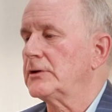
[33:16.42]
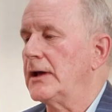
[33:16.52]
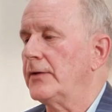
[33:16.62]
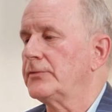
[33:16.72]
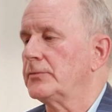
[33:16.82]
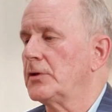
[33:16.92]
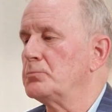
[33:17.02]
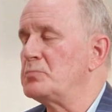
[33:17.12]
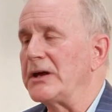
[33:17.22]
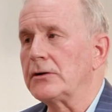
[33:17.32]
going to have
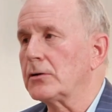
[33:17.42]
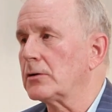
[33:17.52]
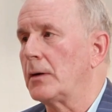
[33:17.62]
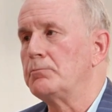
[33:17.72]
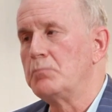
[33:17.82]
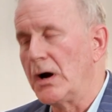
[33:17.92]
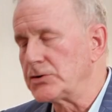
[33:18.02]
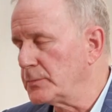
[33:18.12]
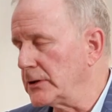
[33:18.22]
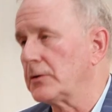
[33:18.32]
a
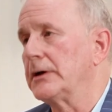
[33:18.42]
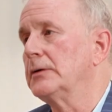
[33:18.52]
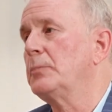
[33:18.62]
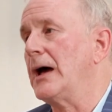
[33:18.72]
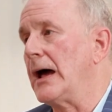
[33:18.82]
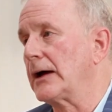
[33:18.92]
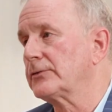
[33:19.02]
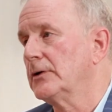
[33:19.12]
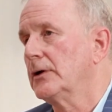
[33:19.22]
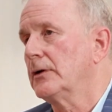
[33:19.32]
much bigger
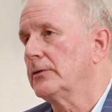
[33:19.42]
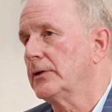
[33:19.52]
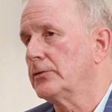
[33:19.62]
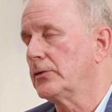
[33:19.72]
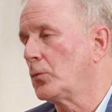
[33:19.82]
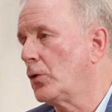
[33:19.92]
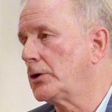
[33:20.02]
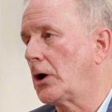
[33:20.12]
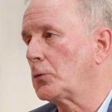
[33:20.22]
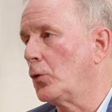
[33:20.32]
impact than the
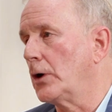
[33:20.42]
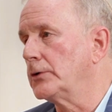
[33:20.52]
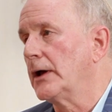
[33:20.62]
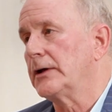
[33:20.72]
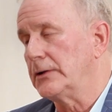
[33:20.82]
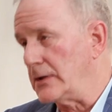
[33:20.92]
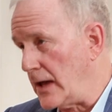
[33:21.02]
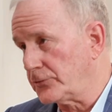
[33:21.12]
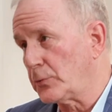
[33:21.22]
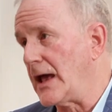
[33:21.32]
one-on-one.
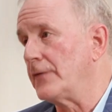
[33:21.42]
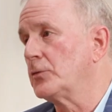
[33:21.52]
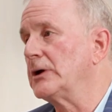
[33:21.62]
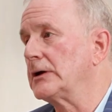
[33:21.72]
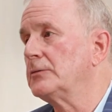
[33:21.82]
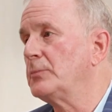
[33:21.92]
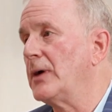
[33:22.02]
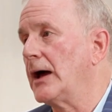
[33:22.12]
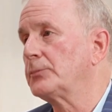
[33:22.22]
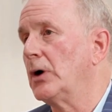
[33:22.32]
Yes, we have a big
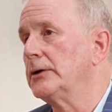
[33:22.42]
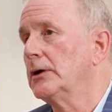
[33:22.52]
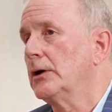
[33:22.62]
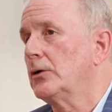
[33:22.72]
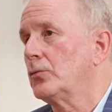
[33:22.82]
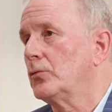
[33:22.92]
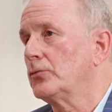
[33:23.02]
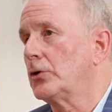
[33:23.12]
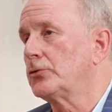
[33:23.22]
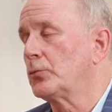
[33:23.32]
impact, but
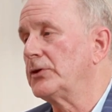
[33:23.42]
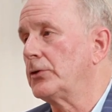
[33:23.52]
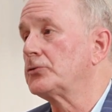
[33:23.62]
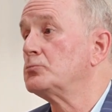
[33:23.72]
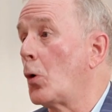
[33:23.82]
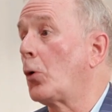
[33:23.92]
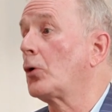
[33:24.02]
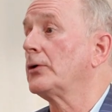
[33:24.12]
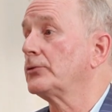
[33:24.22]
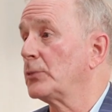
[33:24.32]
there's
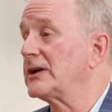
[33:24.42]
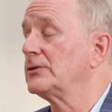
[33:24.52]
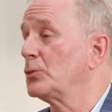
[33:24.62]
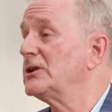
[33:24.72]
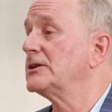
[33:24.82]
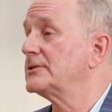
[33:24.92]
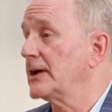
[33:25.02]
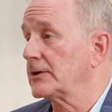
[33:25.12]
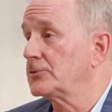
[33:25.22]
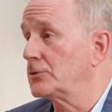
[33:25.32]
more. We need to
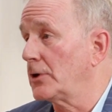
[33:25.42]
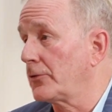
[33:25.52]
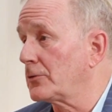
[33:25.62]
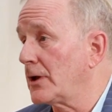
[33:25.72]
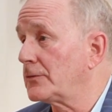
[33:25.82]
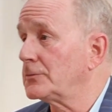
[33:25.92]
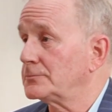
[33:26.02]
take it to another level.